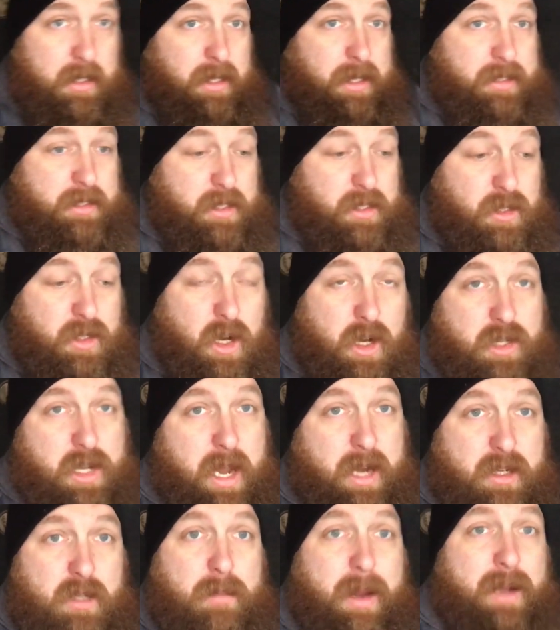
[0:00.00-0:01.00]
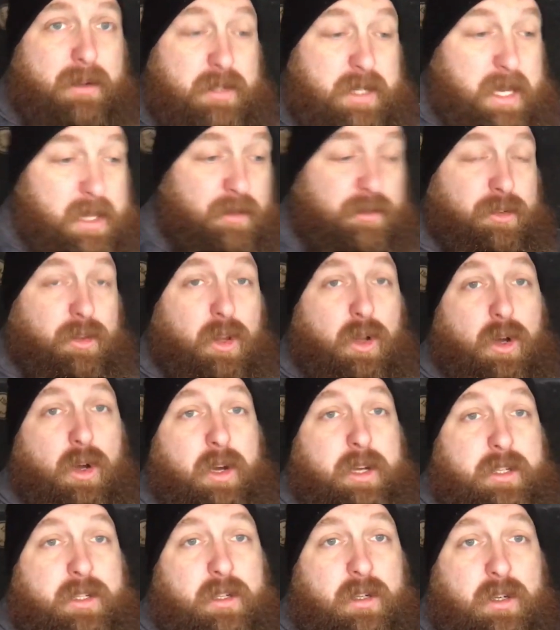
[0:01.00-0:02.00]
it's going to cost X amount to get the
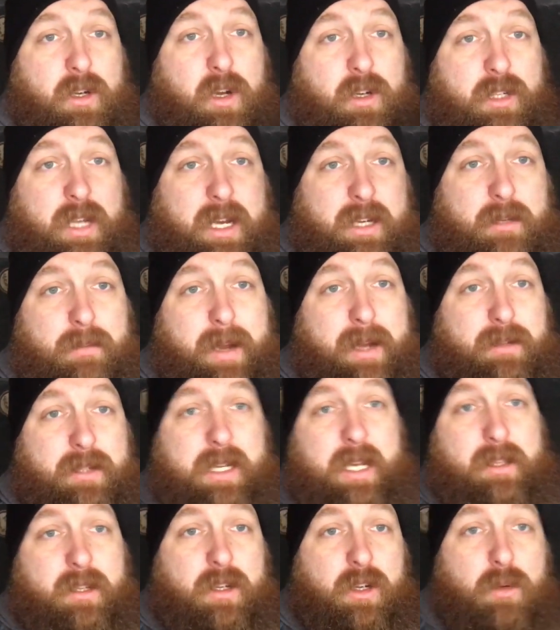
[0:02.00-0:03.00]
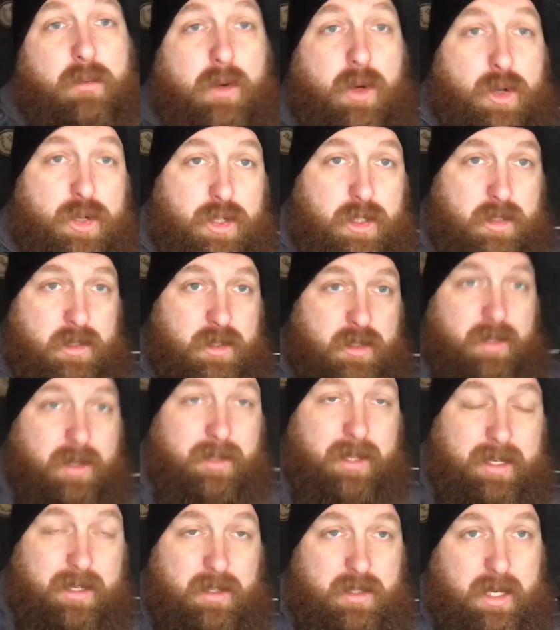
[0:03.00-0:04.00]
floor, it's going to cost X amount to get the new cushions,
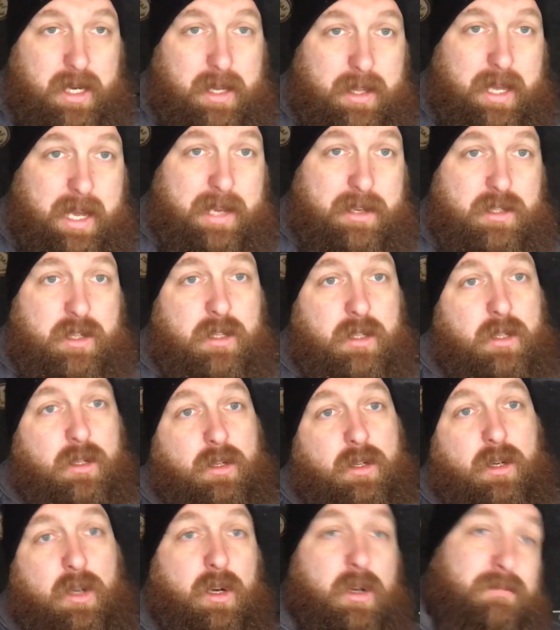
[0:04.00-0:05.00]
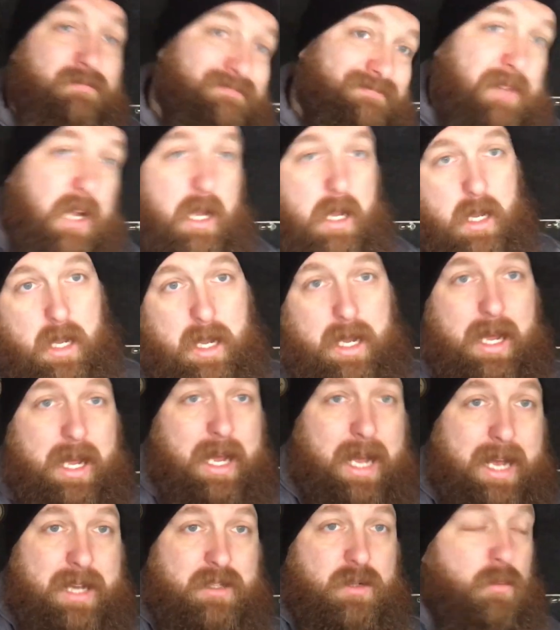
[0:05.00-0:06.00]
things like that. So the door,
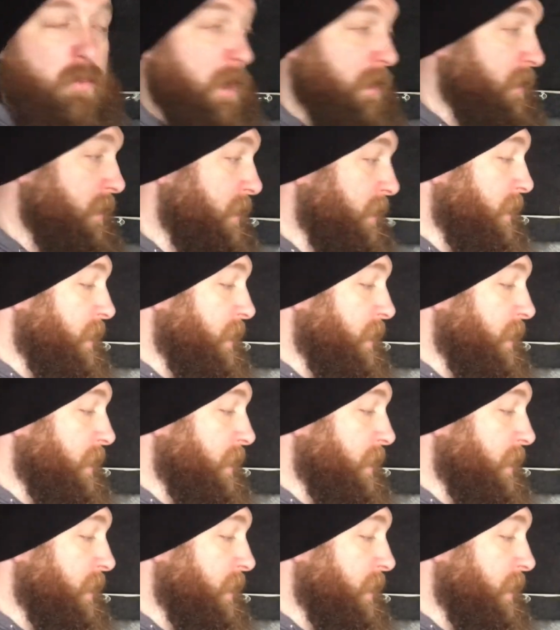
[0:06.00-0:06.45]
as and when.